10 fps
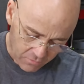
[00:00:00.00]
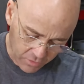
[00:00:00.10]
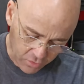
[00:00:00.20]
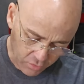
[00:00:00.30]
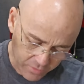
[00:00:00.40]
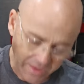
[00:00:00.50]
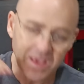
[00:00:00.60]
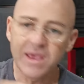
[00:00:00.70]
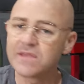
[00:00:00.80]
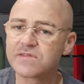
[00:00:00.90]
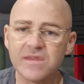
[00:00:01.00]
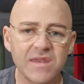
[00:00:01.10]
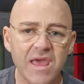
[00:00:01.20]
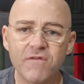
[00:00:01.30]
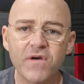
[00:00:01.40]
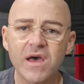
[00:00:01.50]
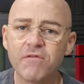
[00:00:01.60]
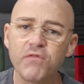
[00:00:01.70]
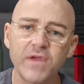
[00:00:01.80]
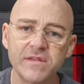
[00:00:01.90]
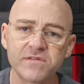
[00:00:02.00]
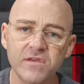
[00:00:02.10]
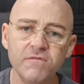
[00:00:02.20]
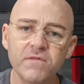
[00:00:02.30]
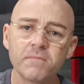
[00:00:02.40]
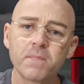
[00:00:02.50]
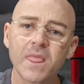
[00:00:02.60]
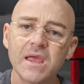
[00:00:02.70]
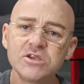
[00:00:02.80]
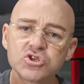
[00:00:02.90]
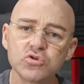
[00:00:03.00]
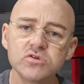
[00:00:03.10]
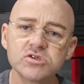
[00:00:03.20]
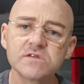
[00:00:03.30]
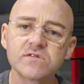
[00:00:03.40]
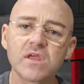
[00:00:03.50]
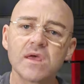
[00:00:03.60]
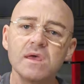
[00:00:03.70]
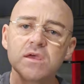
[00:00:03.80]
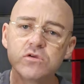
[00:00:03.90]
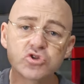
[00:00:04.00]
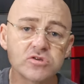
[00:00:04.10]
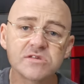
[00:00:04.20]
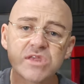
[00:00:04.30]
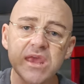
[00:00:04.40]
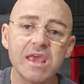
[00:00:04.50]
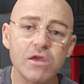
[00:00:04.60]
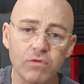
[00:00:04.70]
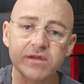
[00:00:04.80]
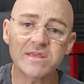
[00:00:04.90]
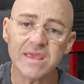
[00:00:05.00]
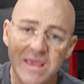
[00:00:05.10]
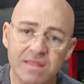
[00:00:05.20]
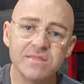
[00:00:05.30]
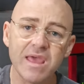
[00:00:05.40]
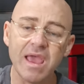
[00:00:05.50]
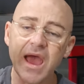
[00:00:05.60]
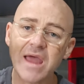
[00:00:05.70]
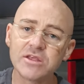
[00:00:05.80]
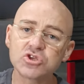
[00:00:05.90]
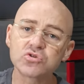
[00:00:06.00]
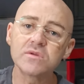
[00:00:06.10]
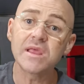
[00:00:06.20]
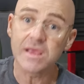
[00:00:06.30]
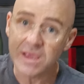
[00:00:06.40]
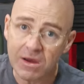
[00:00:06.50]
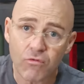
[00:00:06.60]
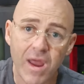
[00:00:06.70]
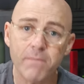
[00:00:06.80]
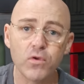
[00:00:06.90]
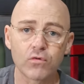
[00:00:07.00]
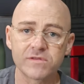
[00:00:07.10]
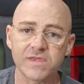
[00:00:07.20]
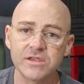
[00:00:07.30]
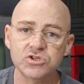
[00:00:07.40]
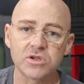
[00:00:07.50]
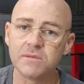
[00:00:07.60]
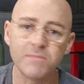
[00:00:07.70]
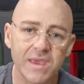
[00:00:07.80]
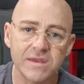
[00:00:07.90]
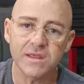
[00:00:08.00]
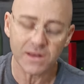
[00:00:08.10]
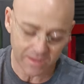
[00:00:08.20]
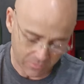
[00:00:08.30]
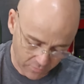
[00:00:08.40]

recording. It's never offensive. You should just hear it in there, and it should grab your attention immediately